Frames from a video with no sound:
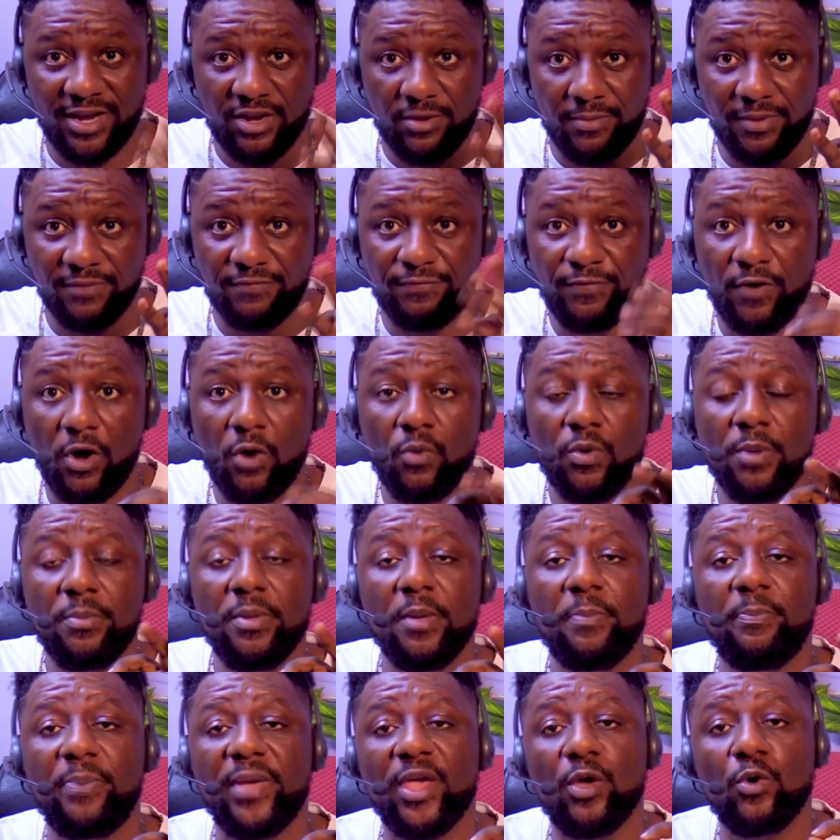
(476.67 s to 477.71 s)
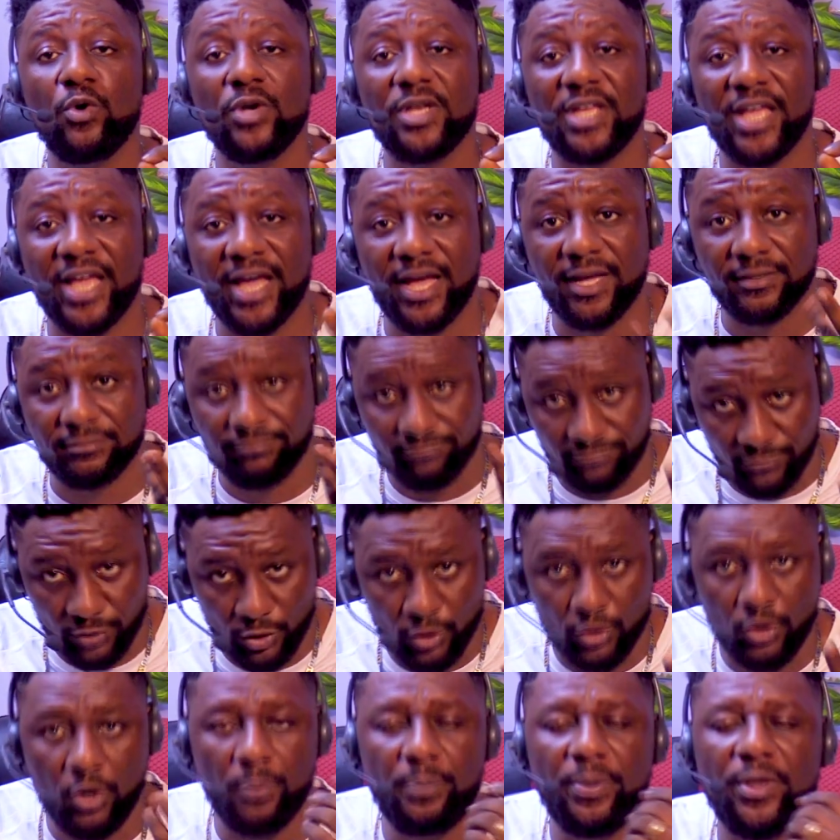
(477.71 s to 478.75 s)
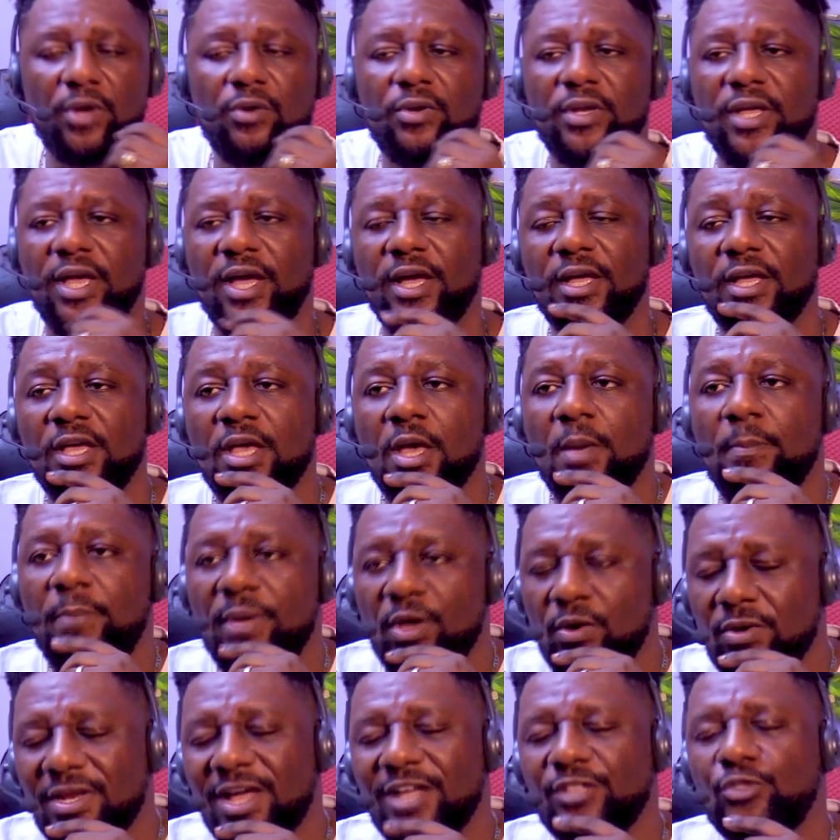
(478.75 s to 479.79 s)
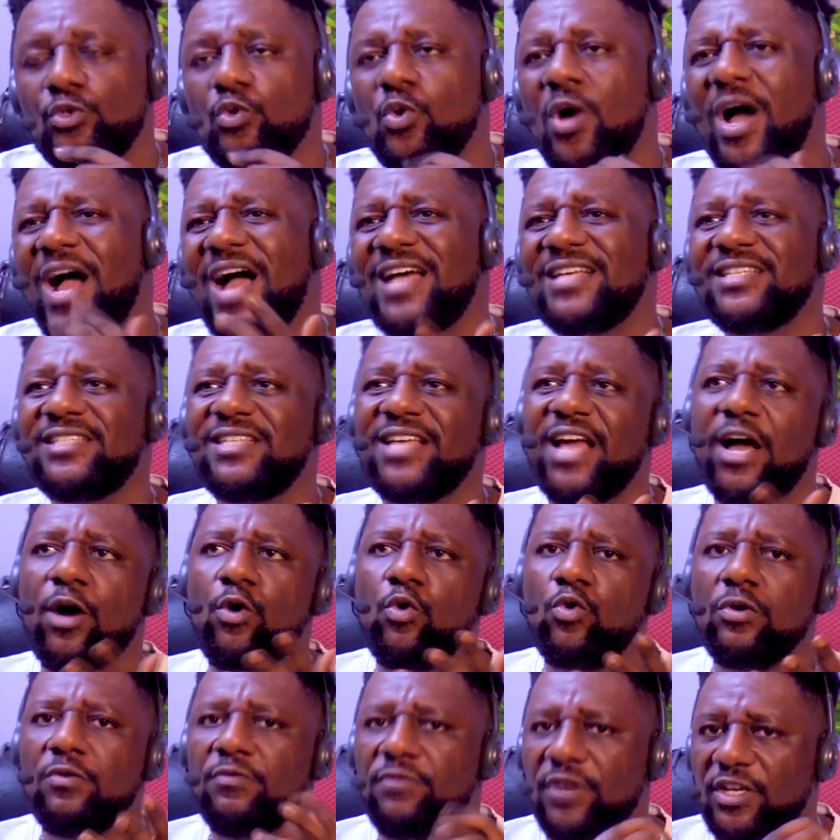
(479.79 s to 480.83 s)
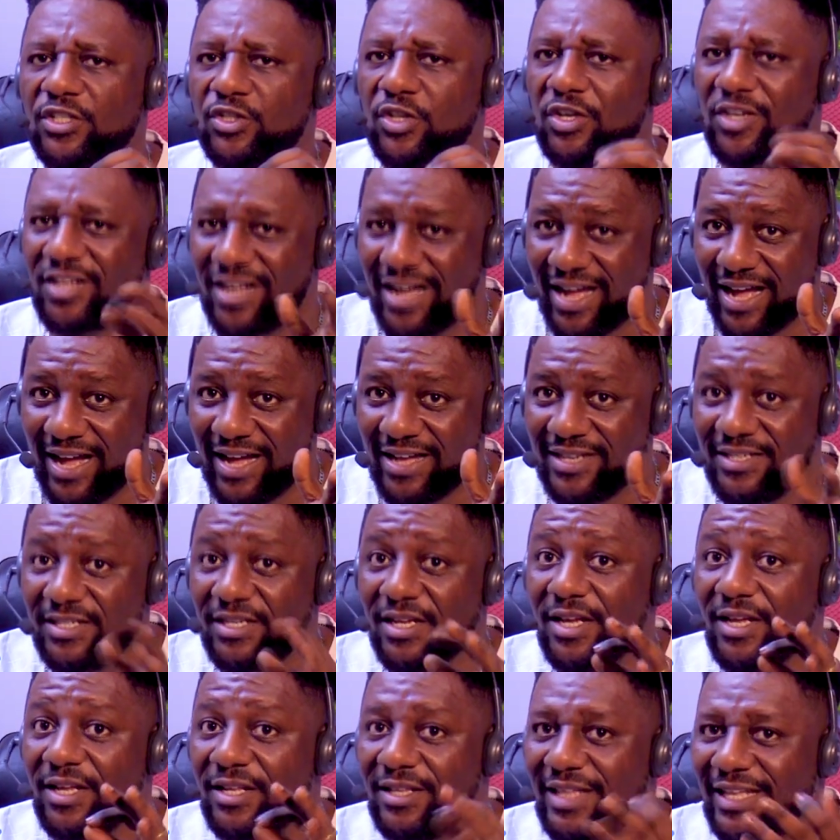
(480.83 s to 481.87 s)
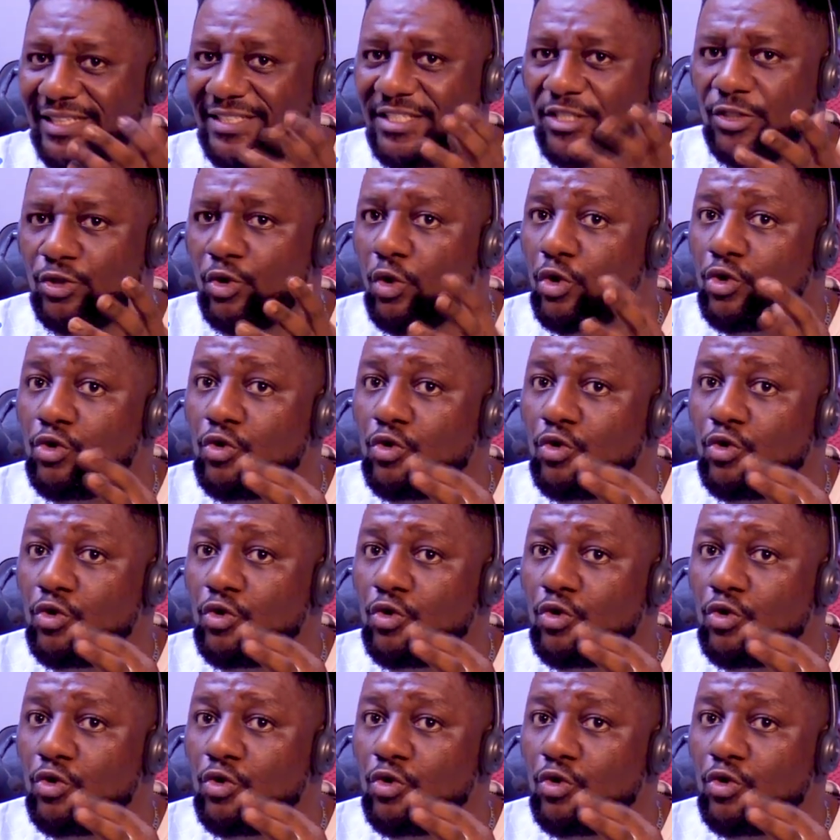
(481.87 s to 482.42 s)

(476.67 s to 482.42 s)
My number four will be Payoneer. You know Payoneer. Payoneer too has their own virtual card that is so